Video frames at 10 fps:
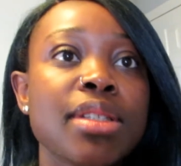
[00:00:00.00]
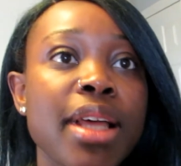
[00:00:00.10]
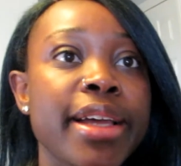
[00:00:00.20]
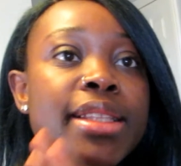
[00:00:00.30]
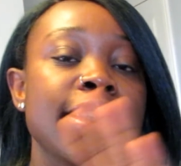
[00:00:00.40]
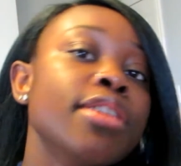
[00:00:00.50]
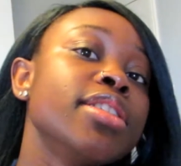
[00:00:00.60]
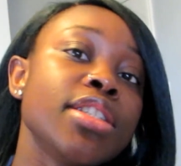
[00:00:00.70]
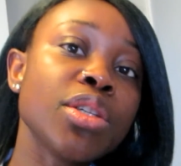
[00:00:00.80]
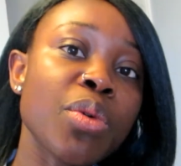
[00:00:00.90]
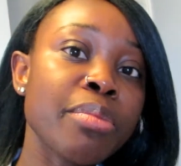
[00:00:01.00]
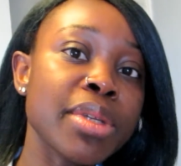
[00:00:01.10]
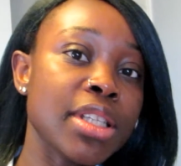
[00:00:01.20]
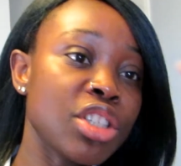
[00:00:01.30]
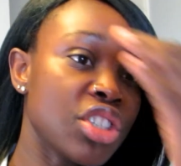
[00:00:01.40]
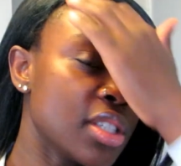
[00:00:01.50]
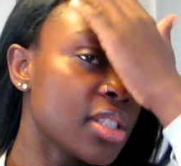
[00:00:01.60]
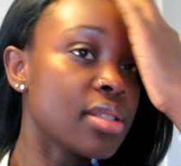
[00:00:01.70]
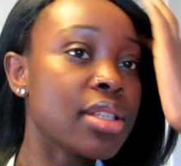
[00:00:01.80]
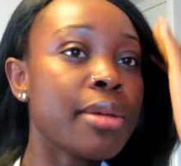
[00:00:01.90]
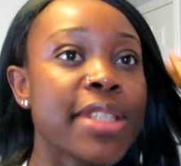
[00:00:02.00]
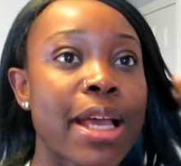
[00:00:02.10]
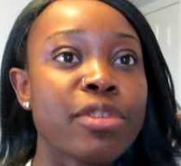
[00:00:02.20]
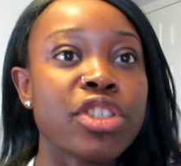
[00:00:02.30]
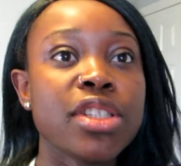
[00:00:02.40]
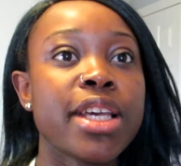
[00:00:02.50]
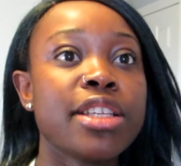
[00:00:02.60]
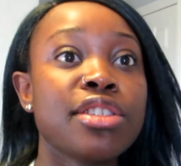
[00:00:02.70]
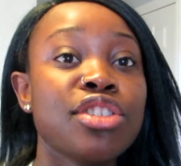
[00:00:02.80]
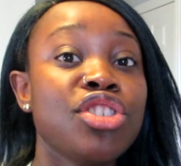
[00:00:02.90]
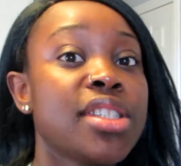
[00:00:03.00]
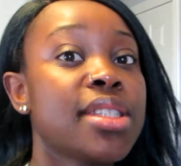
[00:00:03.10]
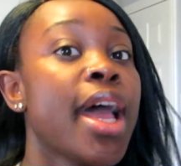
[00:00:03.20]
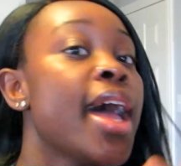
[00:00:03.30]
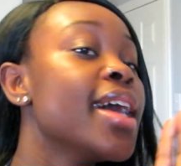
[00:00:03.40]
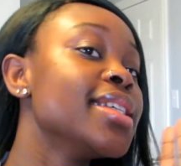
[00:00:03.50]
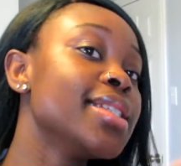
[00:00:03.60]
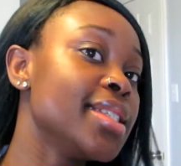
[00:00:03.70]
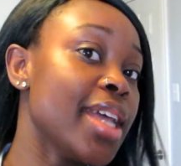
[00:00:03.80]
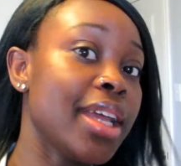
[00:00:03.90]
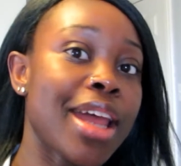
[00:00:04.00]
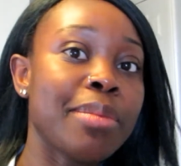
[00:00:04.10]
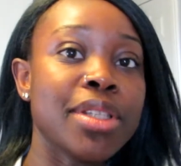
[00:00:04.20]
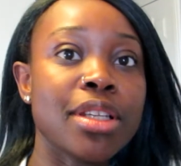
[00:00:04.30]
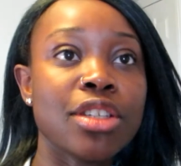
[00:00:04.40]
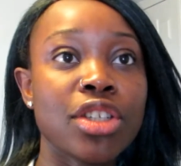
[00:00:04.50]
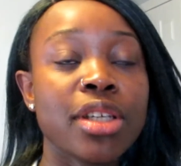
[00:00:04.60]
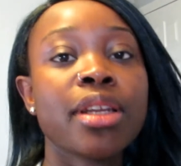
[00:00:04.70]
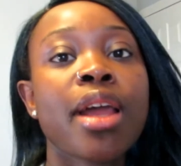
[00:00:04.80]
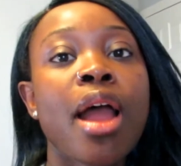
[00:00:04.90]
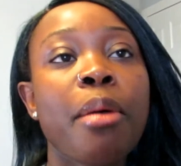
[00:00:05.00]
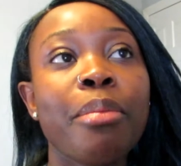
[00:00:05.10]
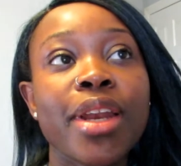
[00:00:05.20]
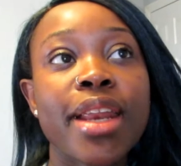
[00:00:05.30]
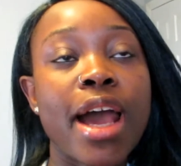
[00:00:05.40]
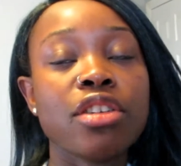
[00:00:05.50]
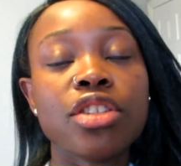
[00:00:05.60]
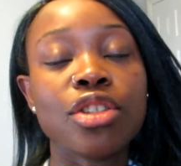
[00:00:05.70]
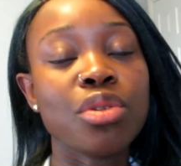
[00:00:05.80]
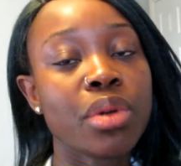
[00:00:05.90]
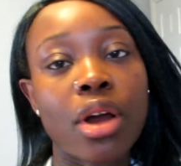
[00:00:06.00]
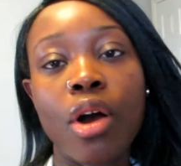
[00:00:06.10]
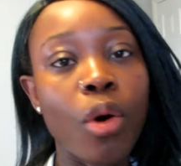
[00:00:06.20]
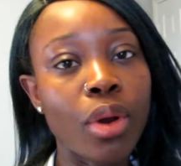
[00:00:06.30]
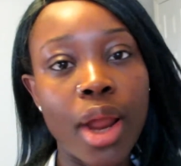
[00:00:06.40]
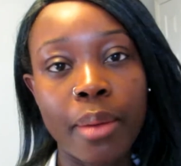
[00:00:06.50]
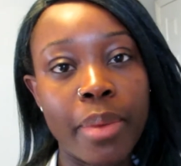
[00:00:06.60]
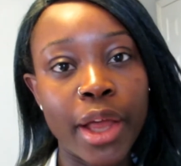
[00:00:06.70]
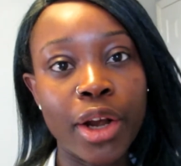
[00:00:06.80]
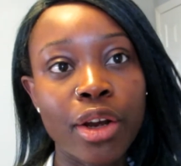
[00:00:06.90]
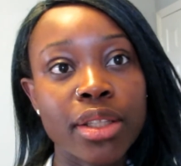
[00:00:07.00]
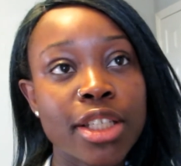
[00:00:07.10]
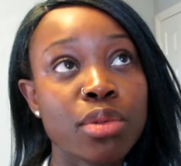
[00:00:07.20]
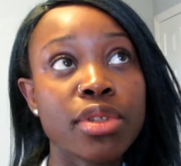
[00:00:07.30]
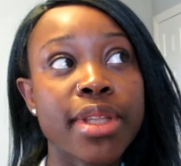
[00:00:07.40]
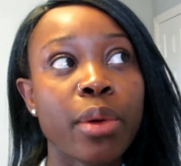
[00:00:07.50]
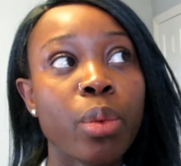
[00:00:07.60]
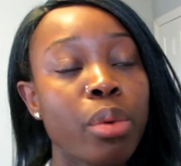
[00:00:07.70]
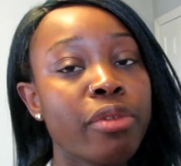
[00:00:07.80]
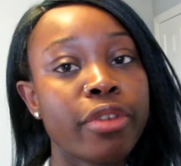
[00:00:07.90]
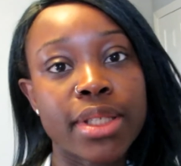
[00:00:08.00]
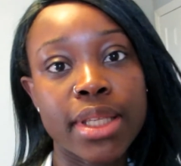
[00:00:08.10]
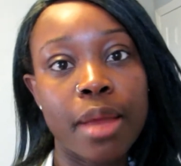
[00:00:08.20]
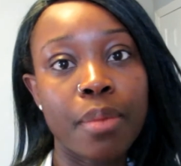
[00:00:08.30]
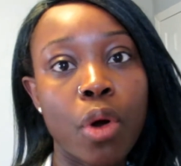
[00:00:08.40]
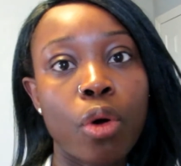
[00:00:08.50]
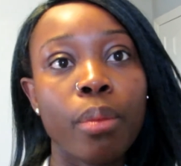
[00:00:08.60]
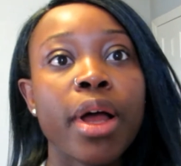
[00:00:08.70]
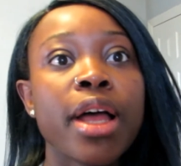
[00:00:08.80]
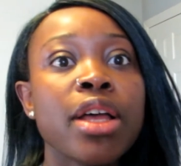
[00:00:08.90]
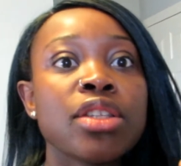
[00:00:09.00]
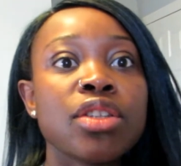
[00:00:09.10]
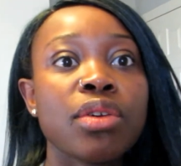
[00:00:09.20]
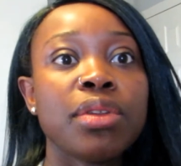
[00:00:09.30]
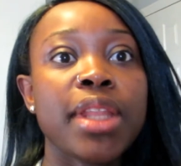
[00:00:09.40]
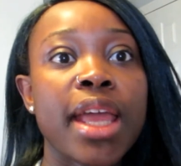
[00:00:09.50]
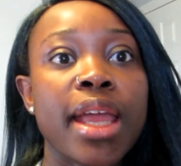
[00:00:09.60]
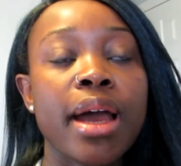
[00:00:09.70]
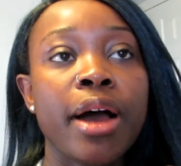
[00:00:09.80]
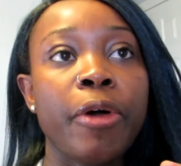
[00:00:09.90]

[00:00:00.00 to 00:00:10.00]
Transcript: like tilted to one position, so sometimes she tends to just stay in that position, but now she's doing a whole lot better. This was like when we first came home, so they